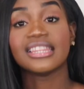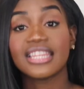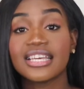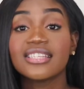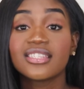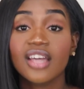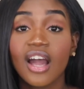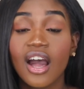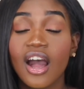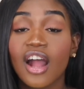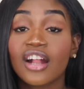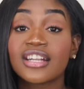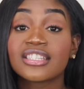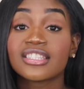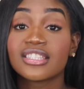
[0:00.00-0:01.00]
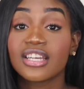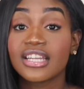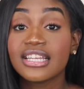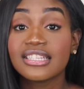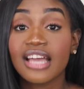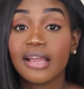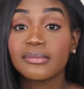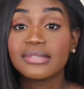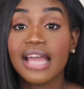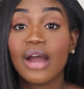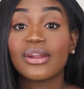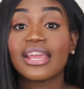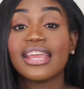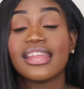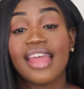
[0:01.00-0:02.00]
This cut our study time
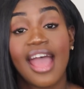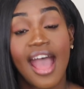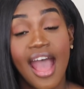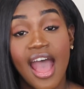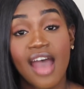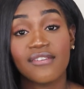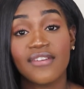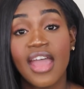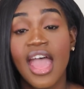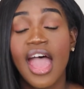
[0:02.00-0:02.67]
down in half,